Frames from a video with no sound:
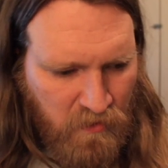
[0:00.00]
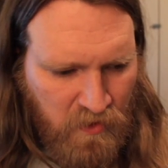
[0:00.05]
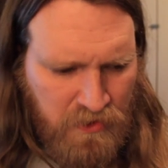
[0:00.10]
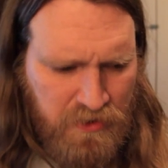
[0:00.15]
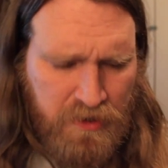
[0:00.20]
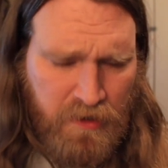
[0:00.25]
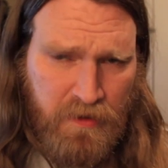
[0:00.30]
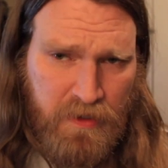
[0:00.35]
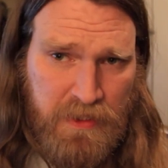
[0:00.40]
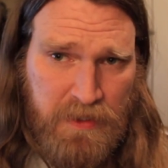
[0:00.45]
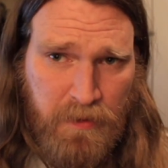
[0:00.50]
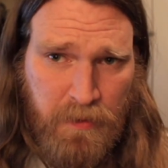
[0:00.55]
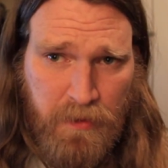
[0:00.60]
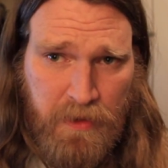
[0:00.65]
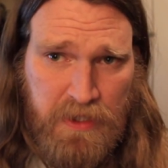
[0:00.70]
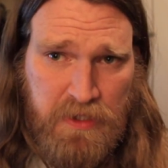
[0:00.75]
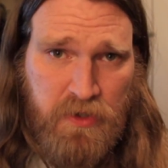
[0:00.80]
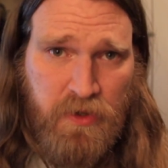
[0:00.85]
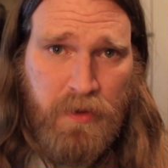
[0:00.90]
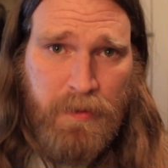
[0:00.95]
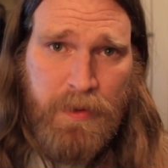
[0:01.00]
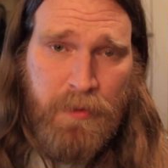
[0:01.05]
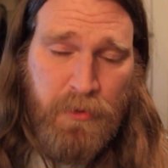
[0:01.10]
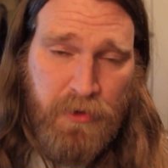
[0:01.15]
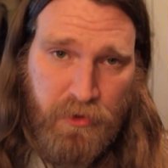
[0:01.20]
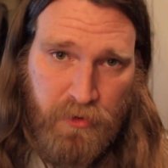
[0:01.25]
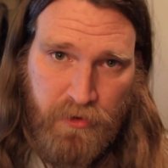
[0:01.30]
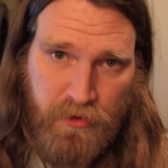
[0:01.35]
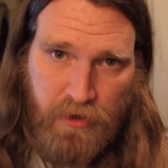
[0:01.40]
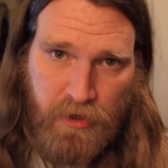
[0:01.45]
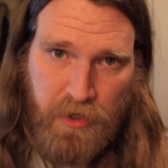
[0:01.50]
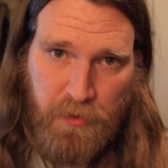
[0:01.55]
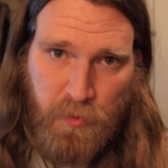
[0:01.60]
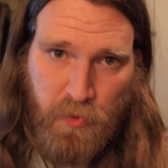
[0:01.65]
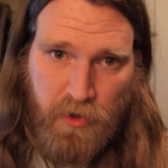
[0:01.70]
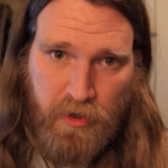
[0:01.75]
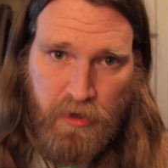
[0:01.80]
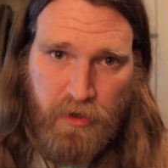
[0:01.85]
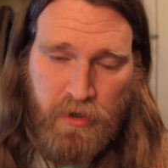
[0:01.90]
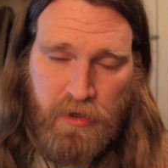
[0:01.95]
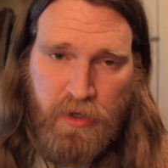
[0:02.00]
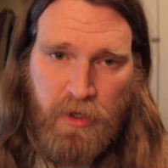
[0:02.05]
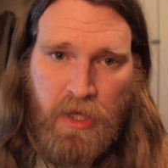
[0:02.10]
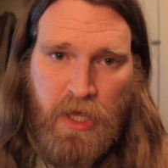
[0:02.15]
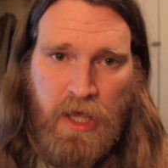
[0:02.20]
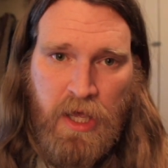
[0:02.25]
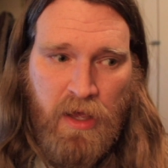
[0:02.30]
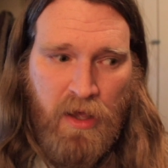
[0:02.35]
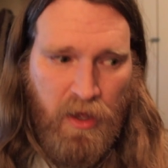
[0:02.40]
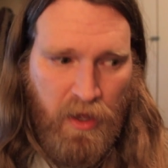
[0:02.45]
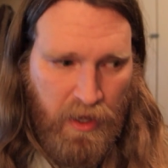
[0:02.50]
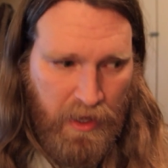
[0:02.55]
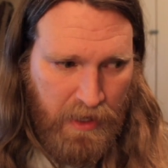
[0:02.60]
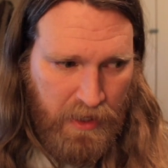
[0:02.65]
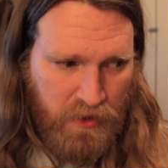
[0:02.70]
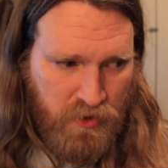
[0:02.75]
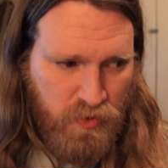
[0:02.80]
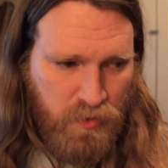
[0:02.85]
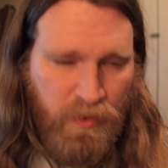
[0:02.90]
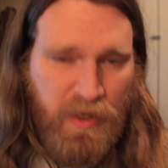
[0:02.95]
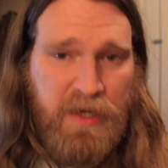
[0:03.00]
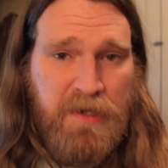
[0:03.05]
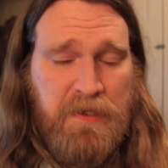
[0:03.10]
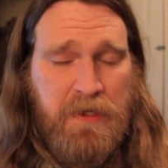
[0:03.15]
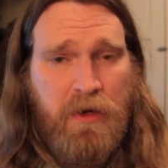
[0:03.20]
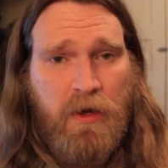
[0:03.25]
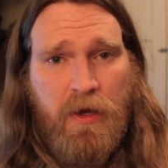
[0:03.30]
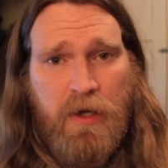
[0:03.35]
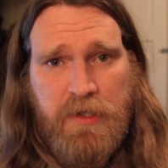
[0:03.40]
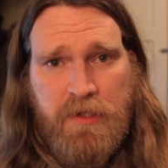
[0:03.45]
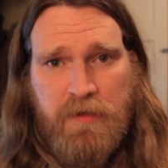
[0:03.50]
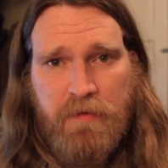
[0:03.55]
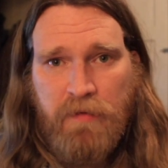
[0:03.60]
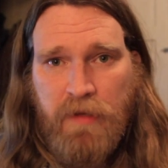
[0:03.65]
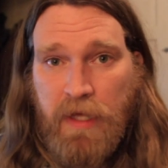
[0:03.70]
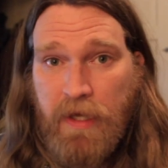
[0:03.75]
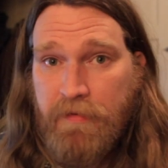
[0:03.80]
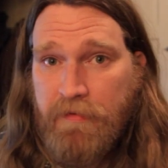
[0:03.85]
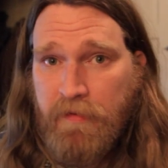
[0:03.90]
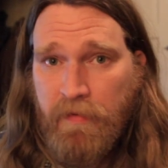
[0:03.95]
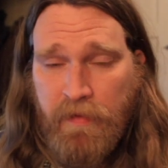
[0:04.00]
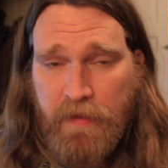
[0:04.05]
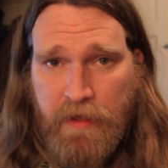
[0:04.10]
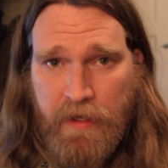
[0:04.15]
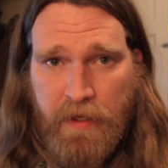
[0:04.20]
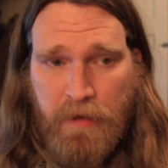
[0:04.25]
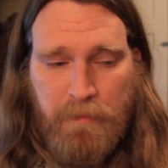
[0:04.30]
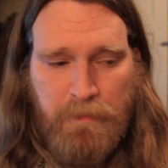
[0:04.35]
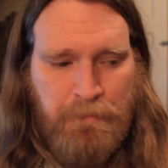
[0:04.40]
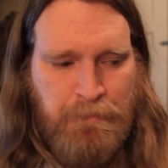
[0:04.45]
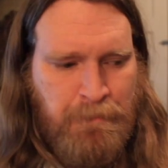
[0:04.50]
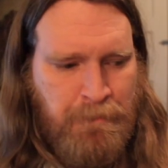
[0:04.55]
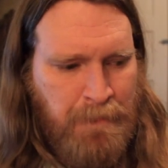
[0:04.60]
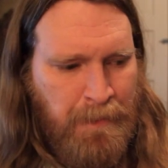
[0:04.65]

So these are the people doing the hard work at tremendous cost of life and limb.